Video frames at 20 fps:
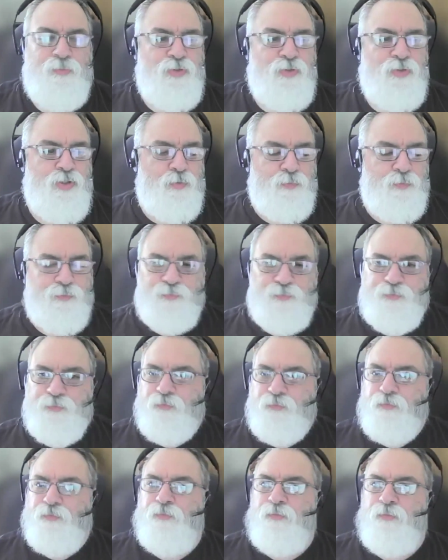so
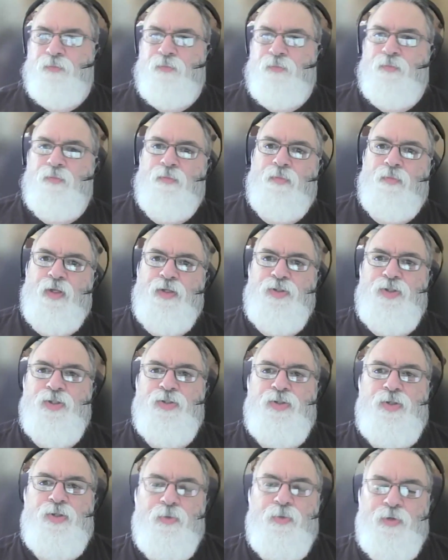
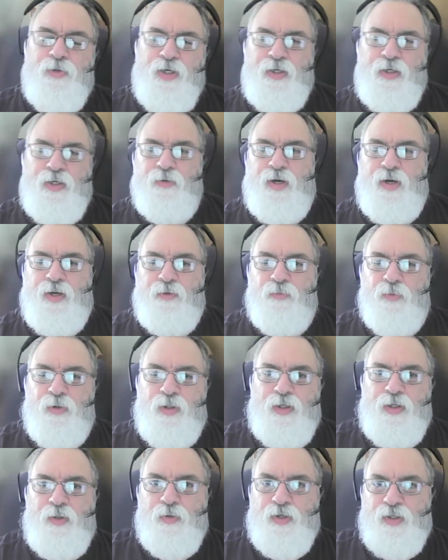just to reiterate
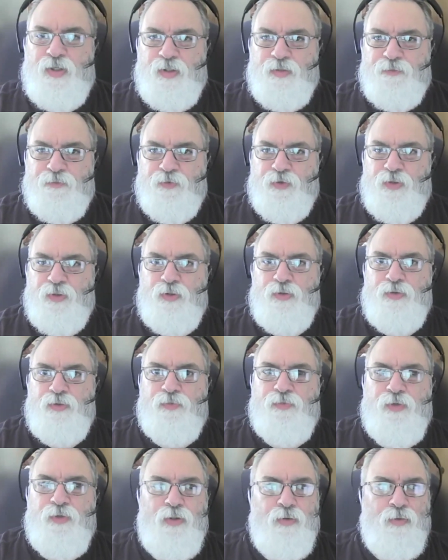really quickly, for those
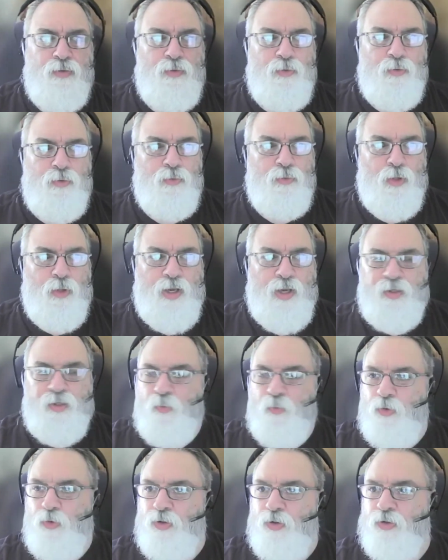of you who like
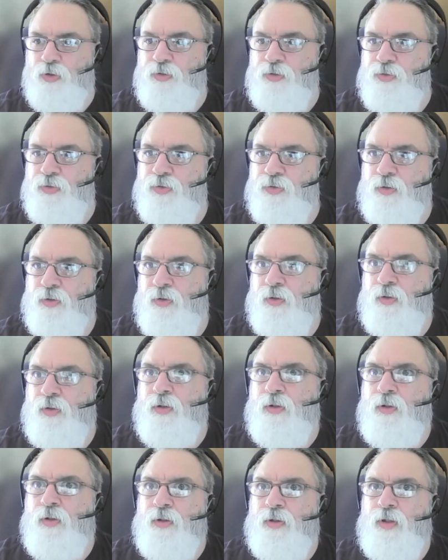words
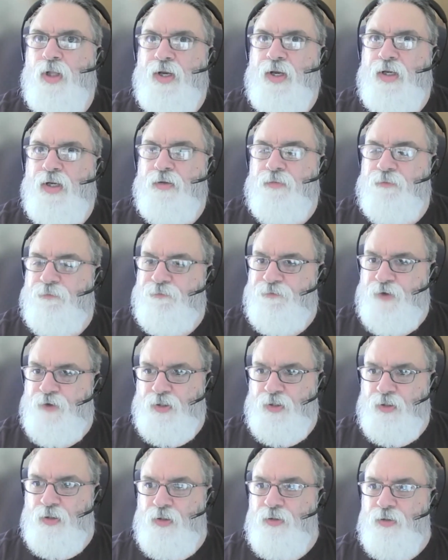like
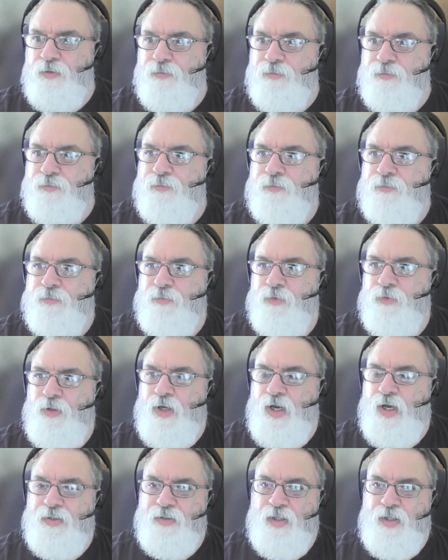funnel, you
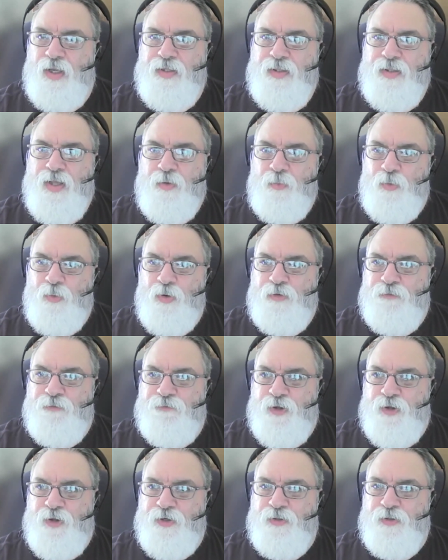guys like that word
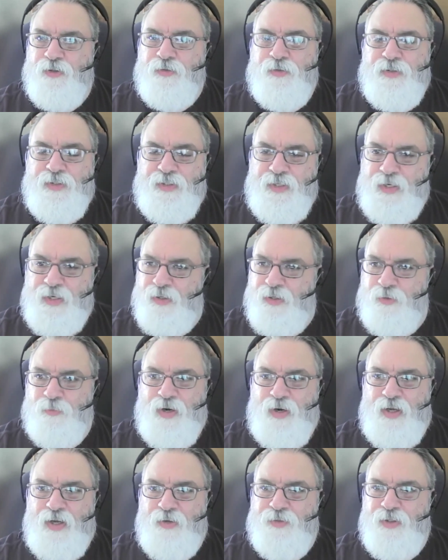funnel, kick it
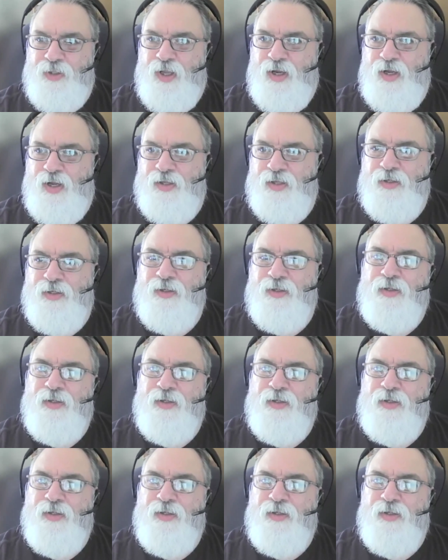around a lot.